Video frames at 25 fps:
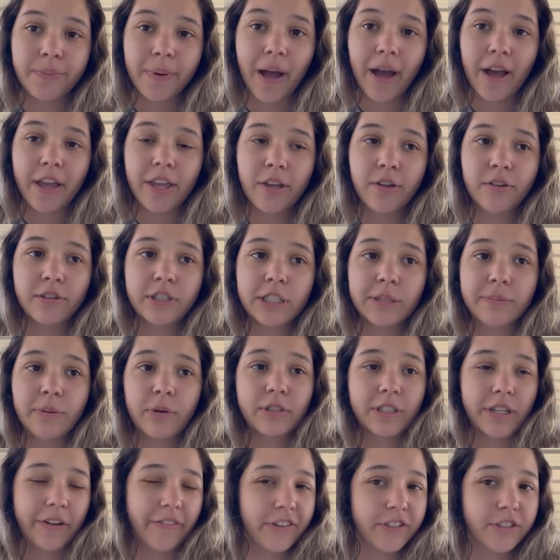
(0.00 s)
I used to
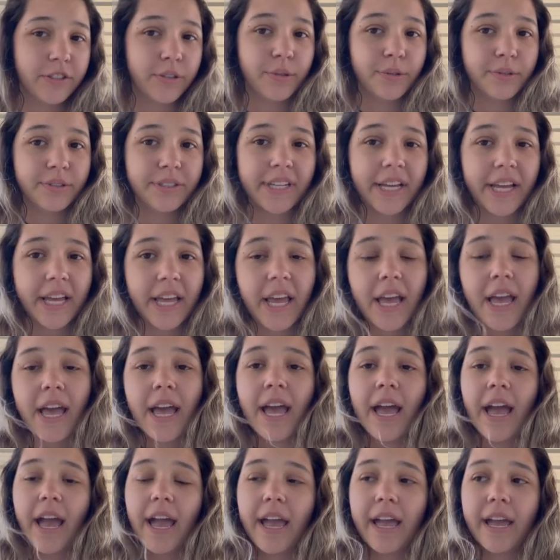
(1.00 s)
post every Tuesday,
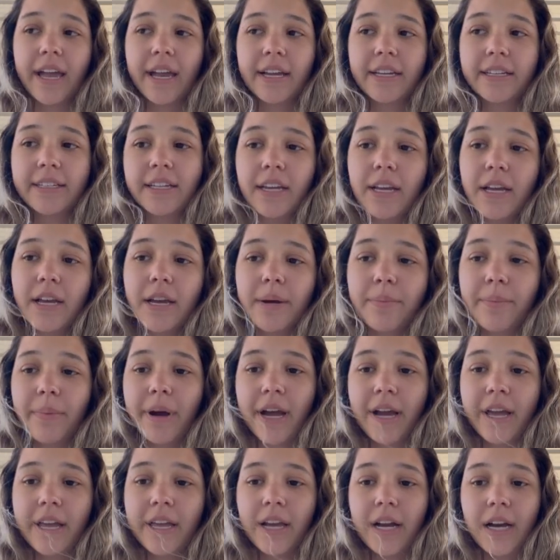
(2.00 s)
and
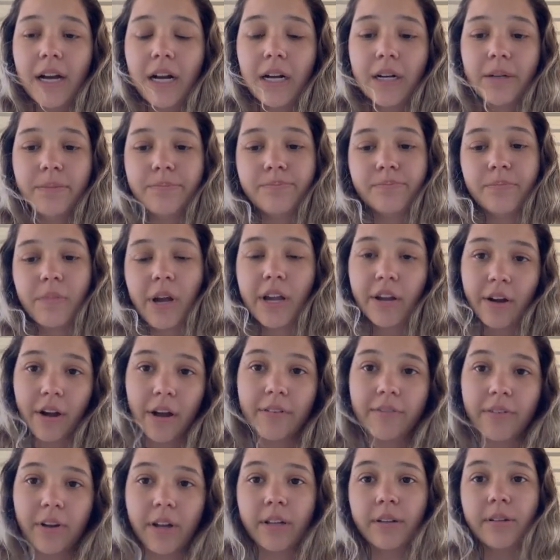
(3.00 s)
my
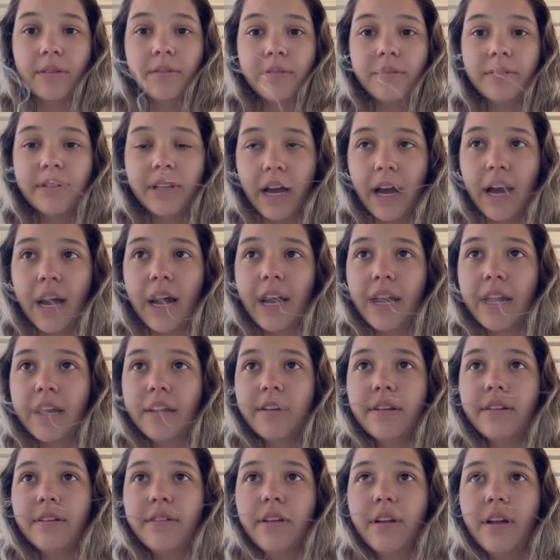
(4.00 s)
grandpa died